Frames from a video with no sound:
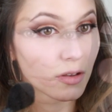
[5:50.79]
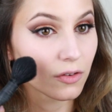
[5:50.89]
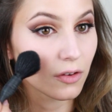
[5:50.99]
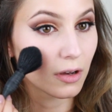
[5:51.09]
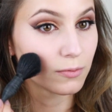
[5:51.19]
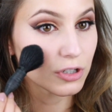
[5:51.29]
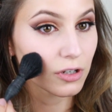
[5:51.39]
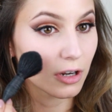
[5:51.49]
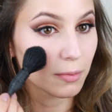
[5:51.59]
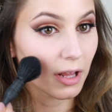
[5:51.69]
So I'm just
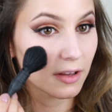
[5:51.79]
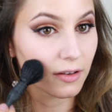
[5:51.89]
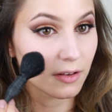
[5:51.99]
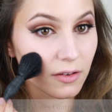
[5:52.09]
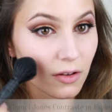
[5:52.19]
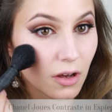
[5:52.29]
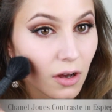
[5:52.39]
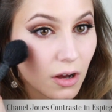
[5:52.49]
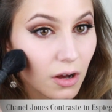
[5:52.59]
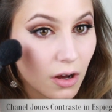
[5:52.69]
going to place this
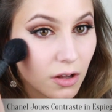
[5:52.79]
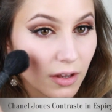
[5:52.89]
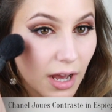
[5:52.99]
on